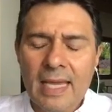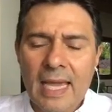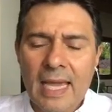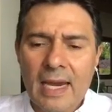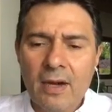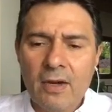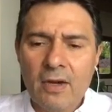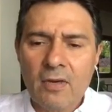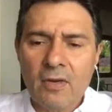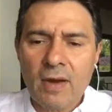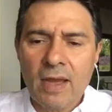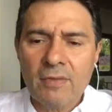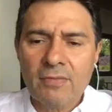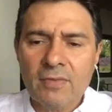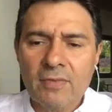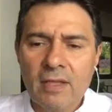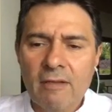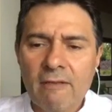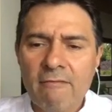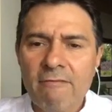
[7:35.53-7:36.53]
aircraft
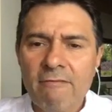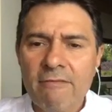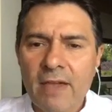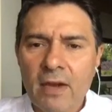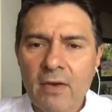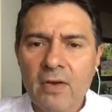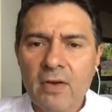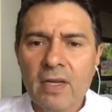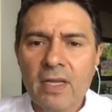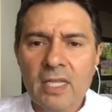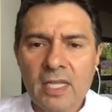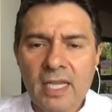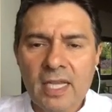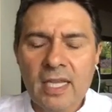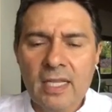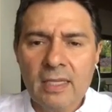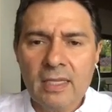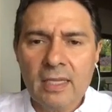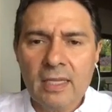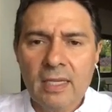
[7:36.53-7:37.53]
very
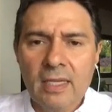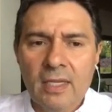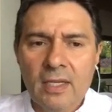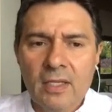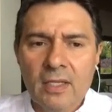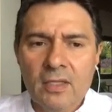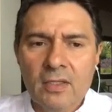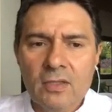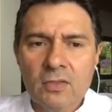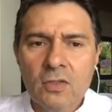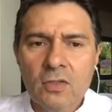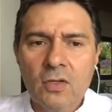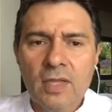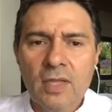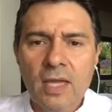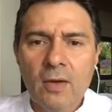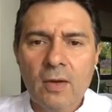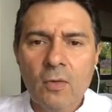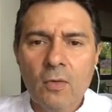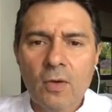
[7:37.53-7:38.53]
clean so
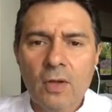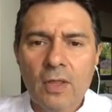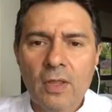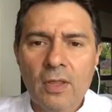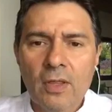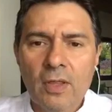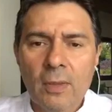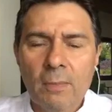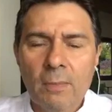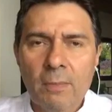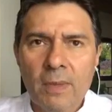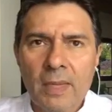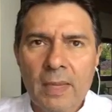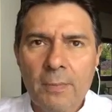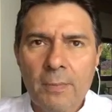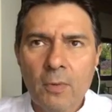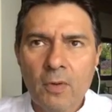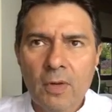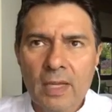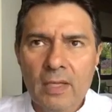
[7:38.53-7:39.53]
that
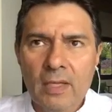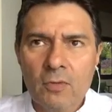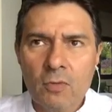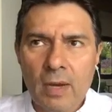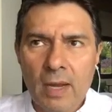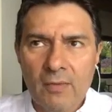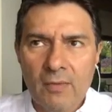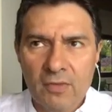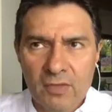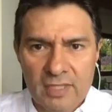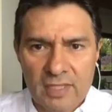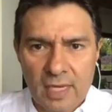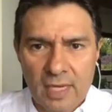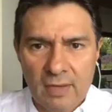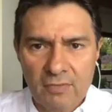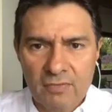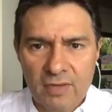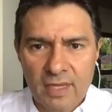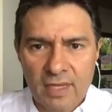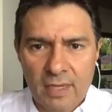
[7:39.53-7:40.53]
people can travel
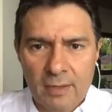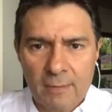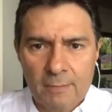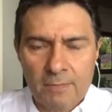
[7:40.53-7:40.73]
safely.